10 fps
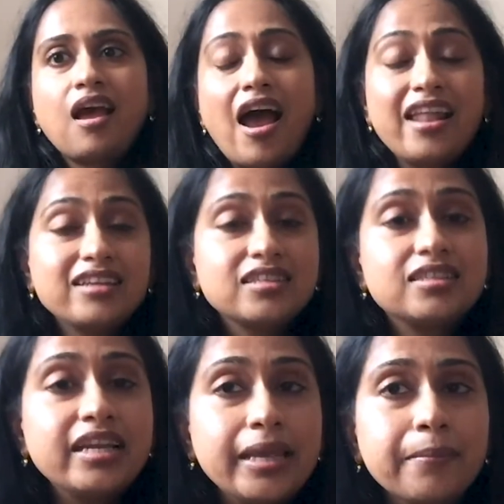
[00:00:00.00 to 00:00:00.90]
I like to
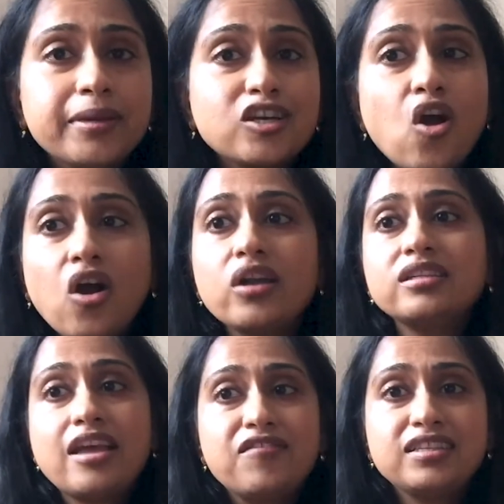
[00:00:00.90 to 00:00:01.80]
sleep, but God
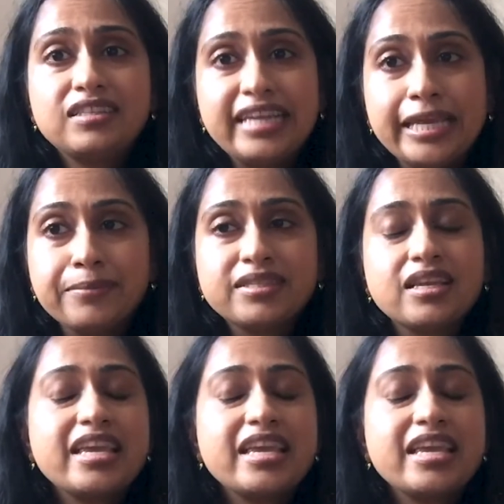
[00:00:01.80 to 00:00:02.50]
never sleeps.